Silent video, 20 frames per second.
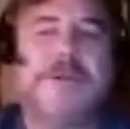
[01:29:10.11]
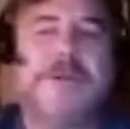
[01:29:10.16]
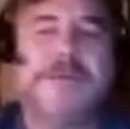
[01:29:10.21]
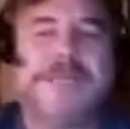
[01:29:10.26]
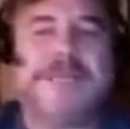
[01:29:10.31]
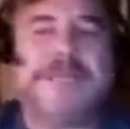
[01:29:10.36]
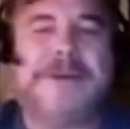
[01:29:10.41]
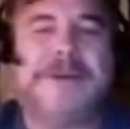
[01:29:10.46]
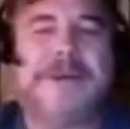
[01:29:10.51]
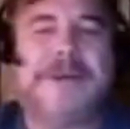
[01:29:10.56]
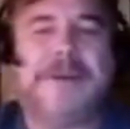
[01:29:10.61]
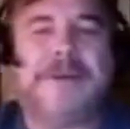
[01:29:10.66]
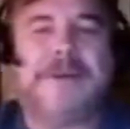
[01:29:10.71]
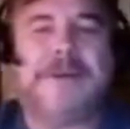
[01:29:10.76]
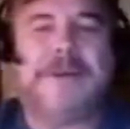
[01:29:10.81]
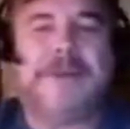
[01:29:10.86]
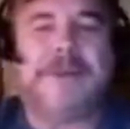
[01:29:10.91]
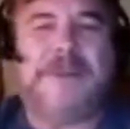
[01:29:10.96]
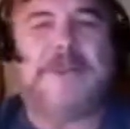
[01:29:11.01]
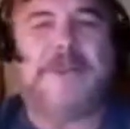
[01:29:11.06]

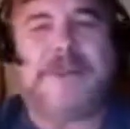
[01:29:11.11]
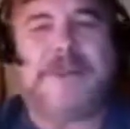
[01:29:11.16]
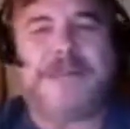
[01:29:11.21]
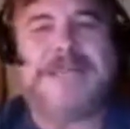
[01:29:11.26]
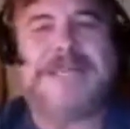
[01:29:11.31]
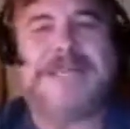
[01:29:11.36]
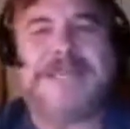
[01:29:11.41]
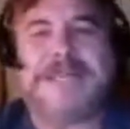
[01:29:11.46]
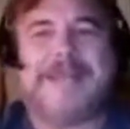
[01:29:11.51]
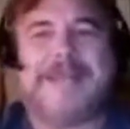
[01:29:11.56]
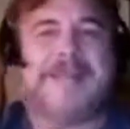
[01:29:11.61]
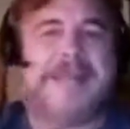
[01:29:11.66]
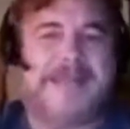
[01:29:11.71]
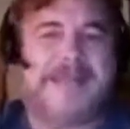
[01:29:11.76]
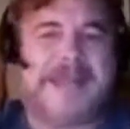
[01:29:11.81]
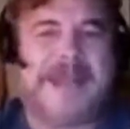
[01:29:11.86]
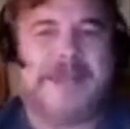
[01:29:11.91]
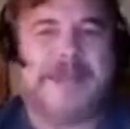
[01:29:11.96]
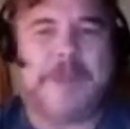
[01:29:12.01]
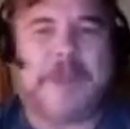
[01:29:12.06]
material of him predicting the
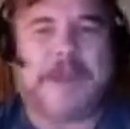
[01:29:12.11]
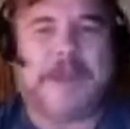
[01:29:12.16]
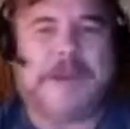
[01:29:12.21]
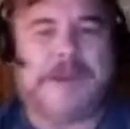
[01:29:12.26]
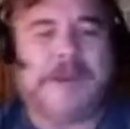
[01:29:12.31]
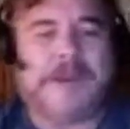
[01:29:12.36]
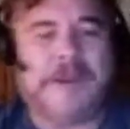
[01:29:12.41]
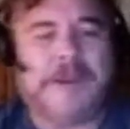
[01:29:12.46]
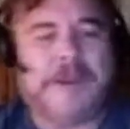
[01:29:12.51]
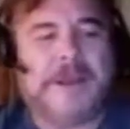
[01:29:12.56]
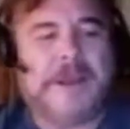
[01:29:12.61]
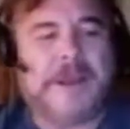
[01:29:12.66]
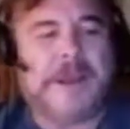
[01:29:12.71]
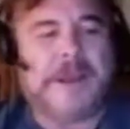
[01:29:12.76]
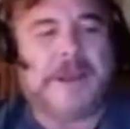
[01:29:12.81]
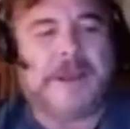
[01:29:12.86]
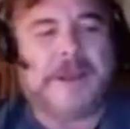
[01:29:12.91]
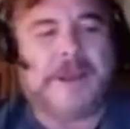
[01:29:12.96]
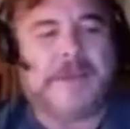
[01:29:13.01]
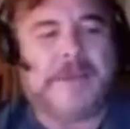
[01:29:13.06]
timeline
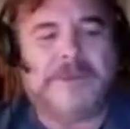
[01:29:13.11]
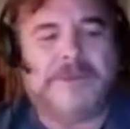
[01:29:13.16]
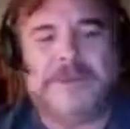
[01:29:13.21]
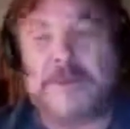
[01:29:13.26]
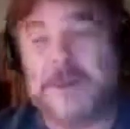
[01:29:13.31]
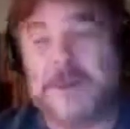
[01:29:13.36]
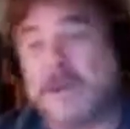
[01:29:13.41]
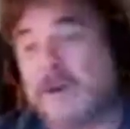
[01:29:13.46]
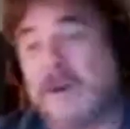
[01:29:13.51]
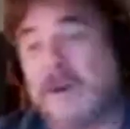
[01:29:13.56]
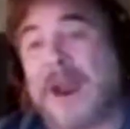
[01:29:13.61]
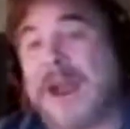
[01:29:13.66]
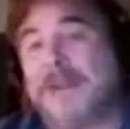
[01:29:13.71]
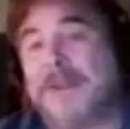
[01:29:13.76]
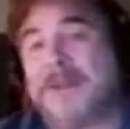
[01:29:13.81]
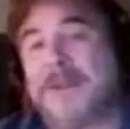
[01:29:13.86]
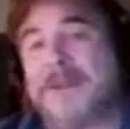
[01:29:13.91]
was complete crap.